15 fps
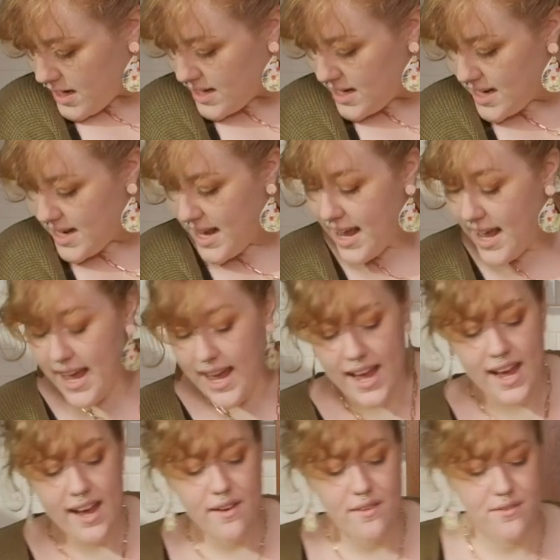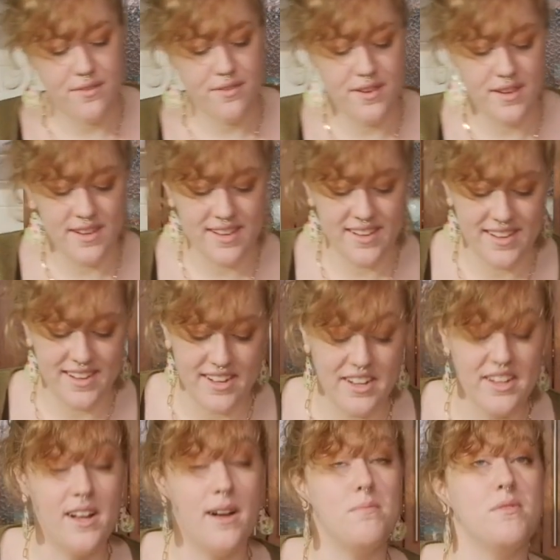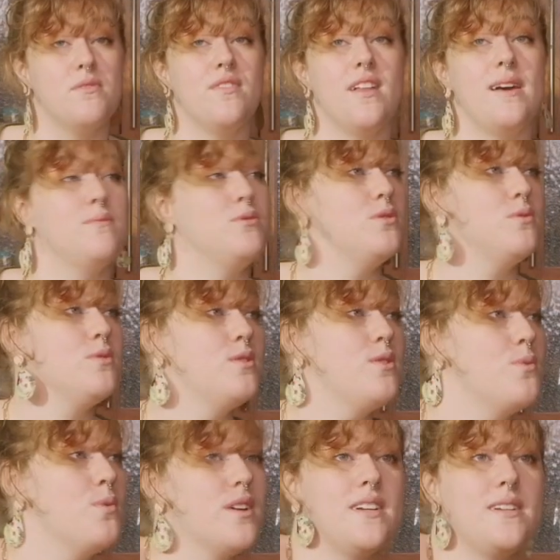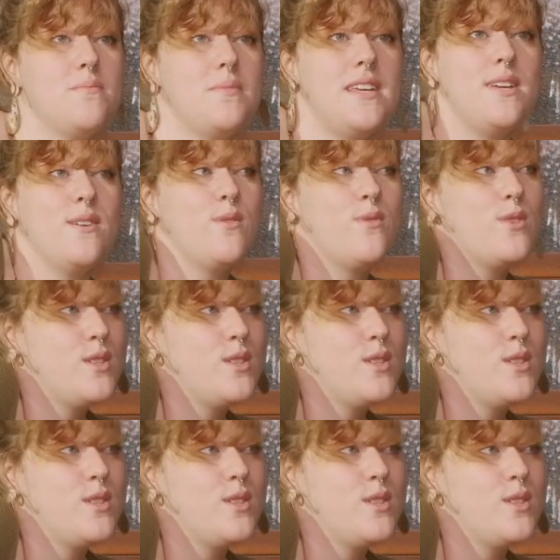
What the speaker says: need half a cup of lime juice, so we're gonna be here for a